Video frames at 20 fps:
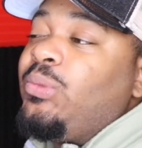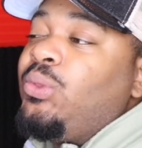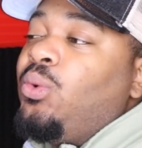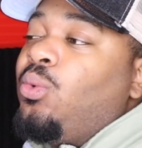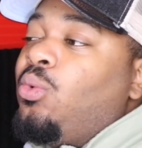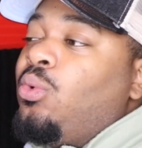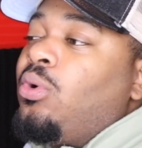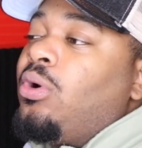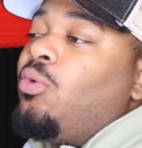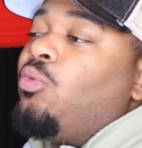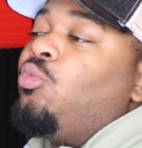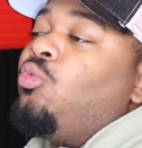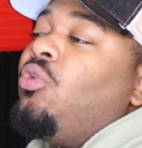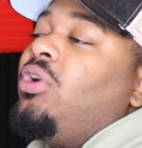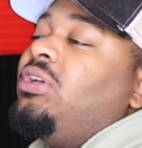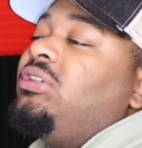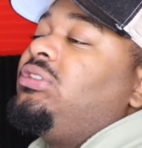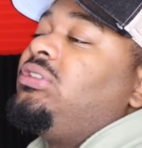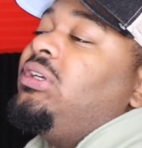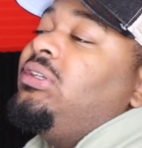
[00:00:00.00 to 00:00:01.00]
or
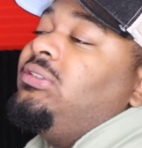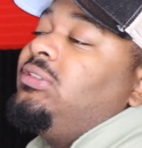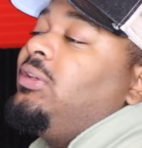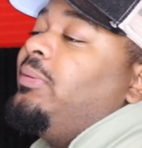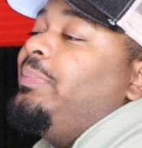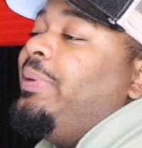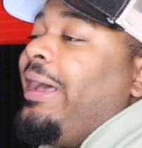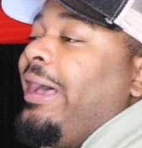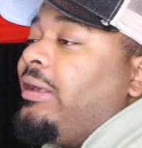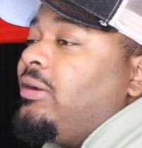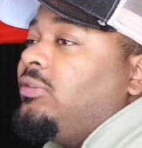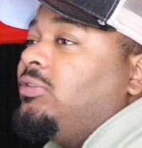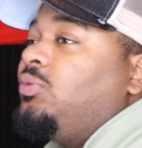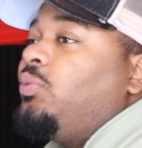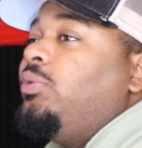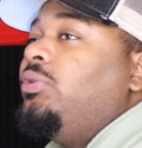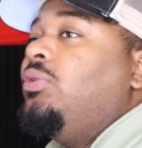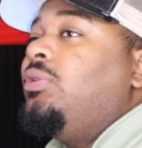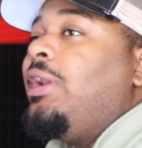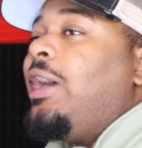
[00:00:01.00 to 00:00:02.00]
rush into battles
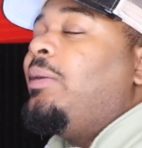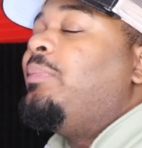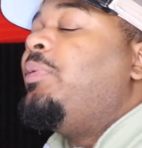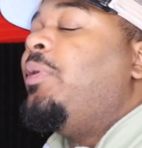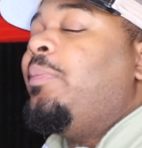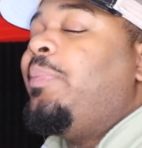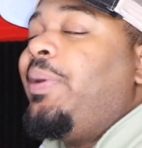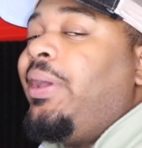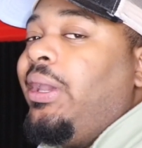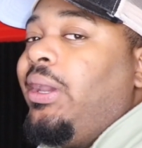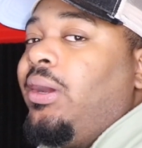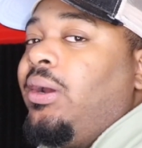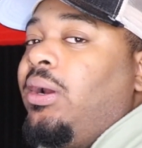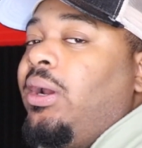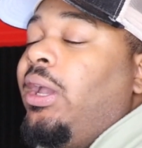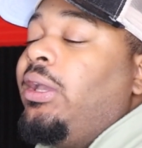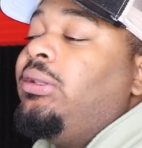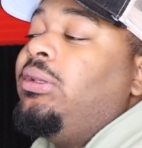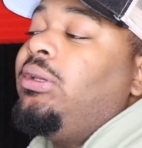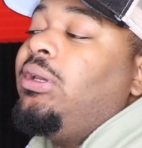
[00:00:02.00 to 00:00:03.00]
when you're not
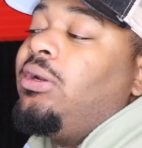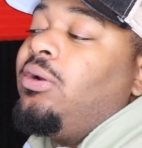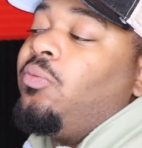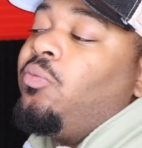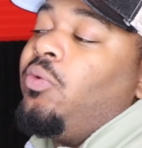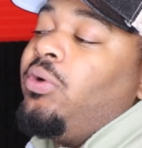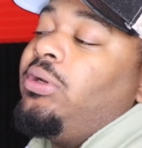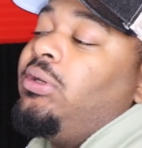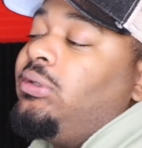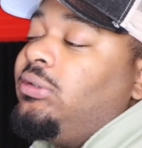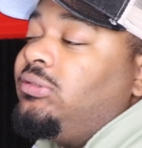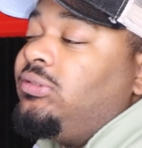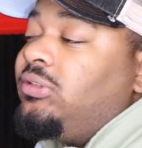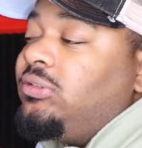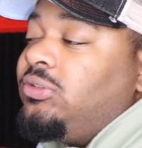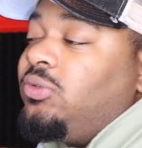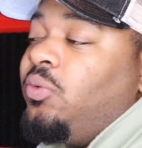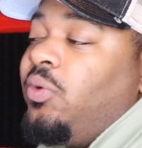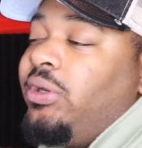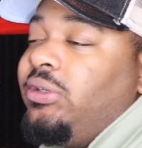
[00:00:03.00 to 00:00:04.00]
prepared and you're gonna run into
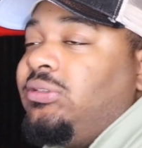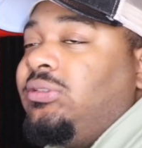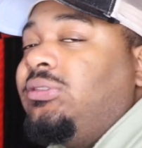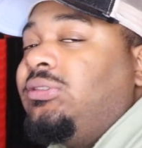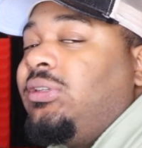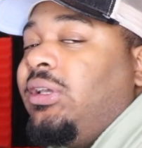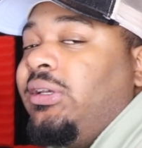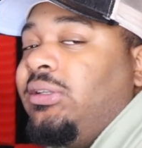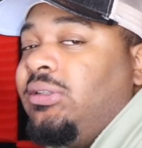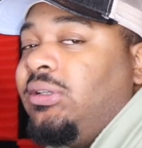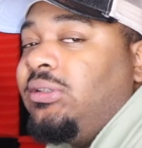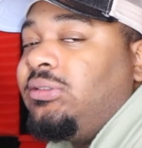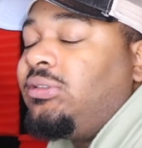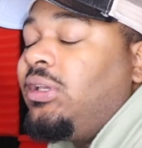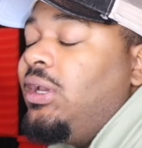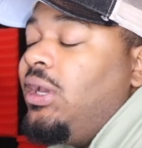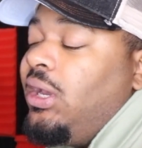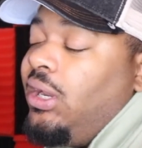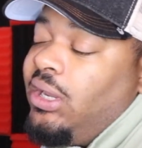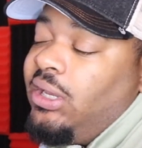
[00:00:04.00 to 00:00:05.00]
situations like this.
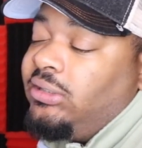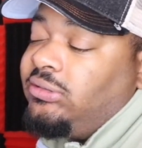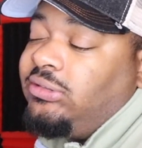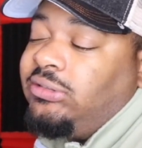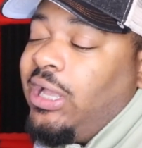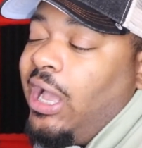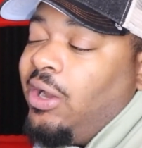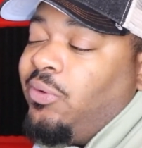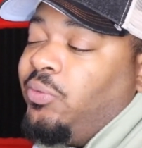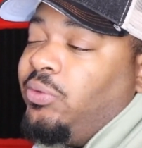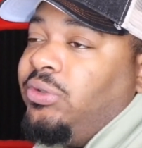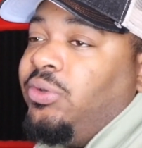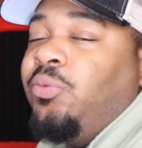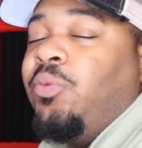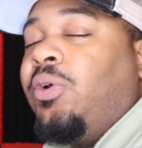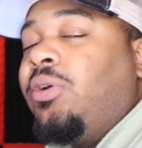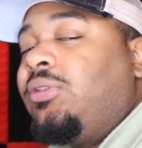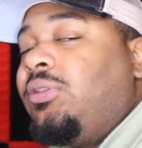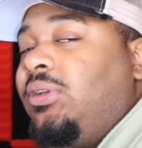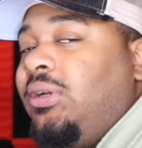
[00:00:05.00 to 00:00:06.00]
It's not really
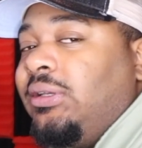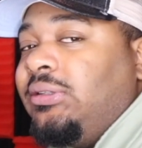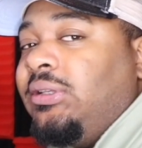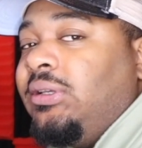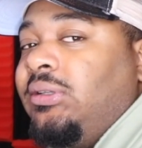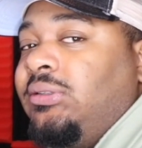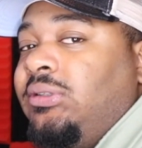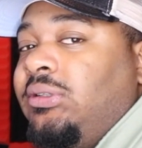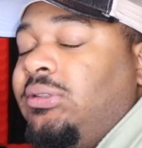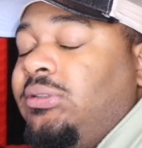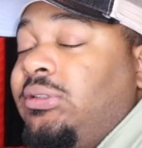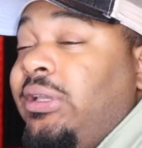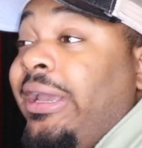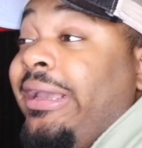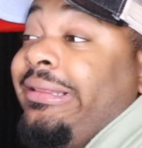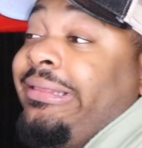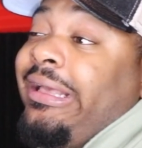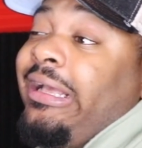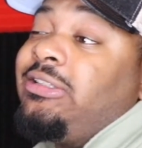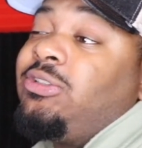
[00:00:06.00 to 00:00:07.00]
worth it at the end of the day.
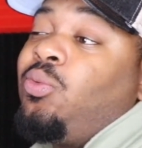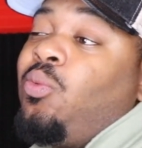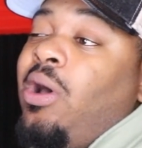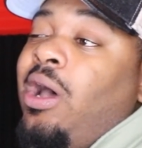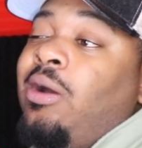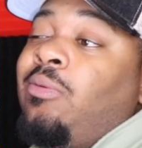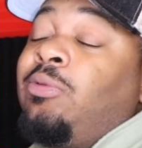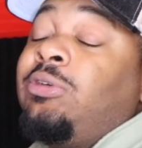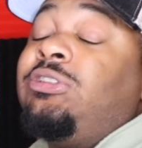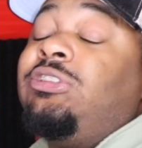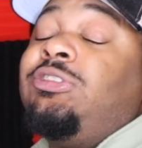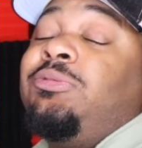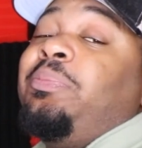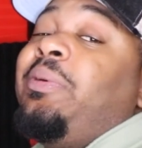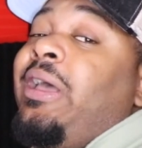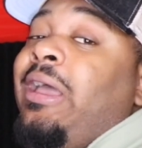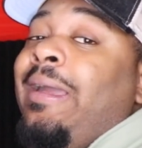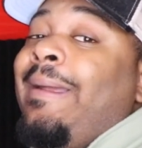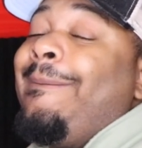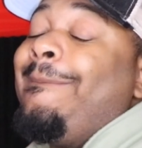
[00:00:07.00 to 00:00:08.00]
And that's why I
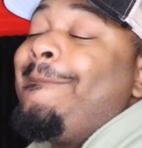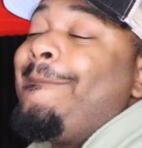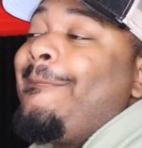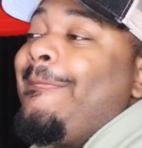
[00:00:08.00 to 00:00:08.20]
respect,